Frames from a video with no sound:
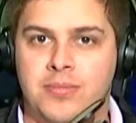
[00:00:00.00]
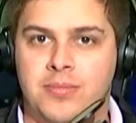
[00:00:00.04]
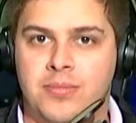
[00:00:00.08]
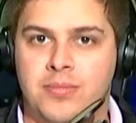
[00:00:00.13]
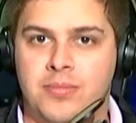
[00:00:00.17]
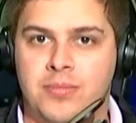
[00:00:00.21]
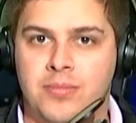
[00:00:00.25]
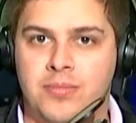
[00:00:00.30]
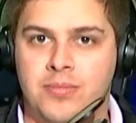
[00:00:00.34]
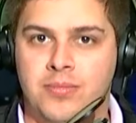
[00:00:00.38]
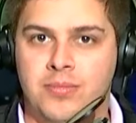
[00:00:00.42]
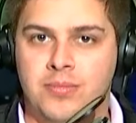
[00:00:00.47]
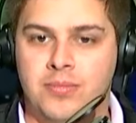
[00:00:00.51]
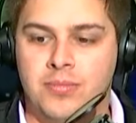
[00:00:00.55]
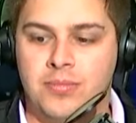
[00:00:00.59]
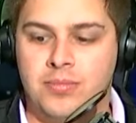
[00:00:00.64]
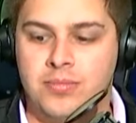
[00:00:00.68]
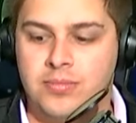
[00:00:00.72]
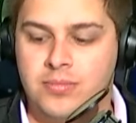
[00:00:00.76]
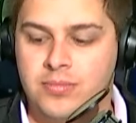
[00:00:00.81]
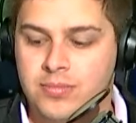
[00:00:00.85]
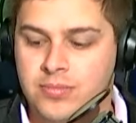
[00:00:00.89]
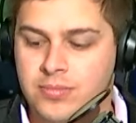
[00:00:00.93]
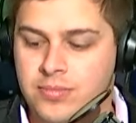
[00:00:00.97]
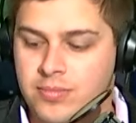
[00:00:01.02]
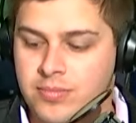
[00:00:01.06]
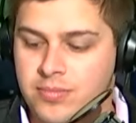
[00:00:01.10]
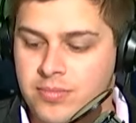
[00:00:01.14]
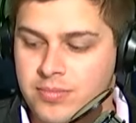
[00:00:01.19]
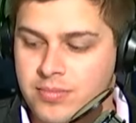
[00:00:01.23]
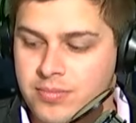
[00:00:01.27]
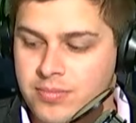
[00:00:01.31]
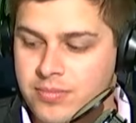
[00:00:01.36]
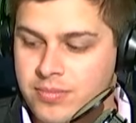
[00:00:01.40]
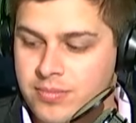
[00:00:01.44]
Mason Taylor is one of our
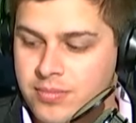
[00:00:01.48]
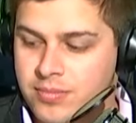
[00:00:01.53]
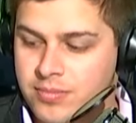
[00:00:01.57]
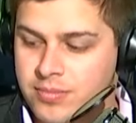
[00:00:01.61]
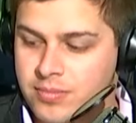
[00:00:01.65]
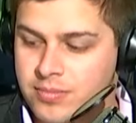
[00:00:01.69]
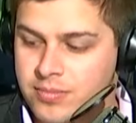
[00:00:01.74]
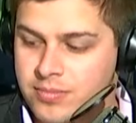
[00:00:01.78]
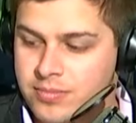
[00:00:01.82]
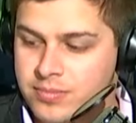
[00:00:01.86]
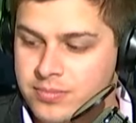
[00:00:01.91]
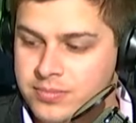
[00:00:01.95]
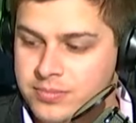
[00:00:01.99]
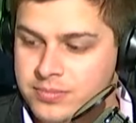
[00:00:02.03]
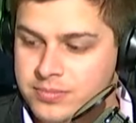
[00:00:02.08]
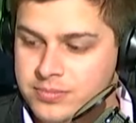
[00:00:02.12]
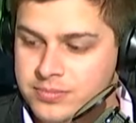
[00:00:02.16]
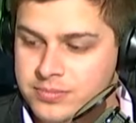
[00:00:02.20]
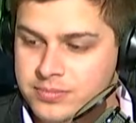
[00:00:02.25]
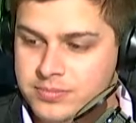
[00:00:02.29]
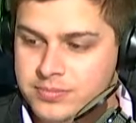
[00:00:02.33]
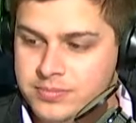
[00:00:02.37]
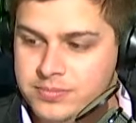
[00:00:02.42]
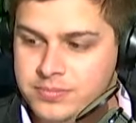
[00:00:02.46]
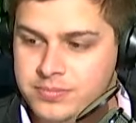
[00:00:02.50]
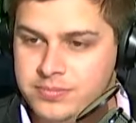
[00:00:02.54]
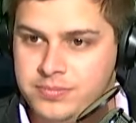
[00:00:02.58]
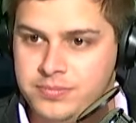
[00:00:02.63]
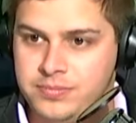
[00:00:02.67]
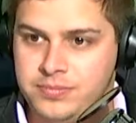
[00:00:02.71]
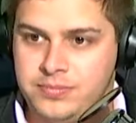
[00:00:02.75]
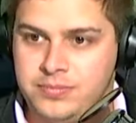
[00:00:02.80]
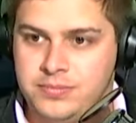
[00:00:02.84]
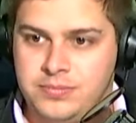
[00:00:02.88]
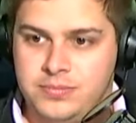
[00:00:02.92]
best football players. Uh, LSU
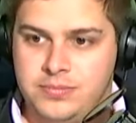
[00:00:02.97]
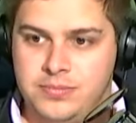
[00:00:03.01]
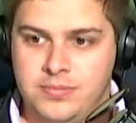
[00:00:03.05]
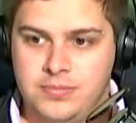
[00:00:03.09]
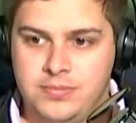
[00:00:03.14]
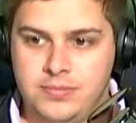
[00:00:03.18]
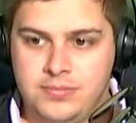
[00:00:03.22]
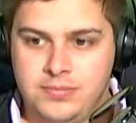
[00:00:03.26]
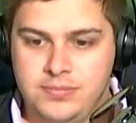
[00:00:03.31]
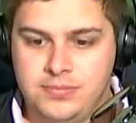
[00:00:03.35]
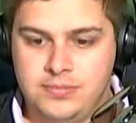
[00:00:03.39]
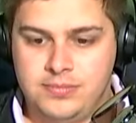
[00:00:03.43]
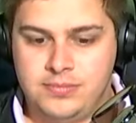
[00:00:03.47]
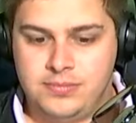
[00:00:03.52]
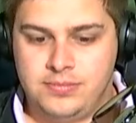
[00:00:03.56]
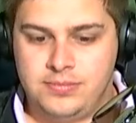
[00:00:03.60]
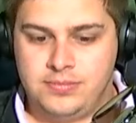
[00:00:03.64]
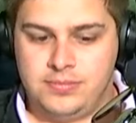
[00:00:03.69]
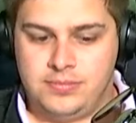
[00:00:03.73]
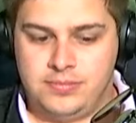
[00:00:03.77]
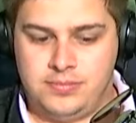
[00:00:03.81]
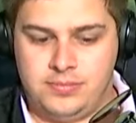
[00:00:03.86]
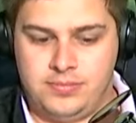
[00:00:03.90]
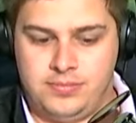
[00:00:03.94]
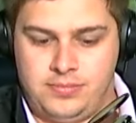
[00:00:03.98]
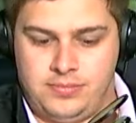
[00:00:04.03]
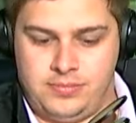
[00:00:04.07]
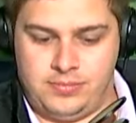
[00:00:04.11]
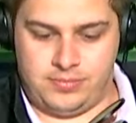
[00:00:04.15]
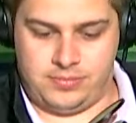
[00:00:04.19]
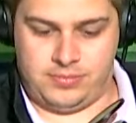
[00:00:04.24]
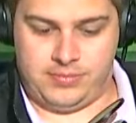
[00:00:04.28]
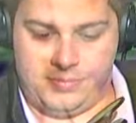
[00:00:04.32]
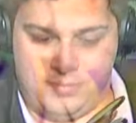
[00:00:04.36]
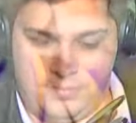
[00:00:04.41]
fans know him for the last two
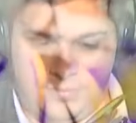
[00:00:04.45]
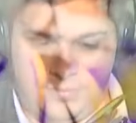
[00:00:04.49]
years and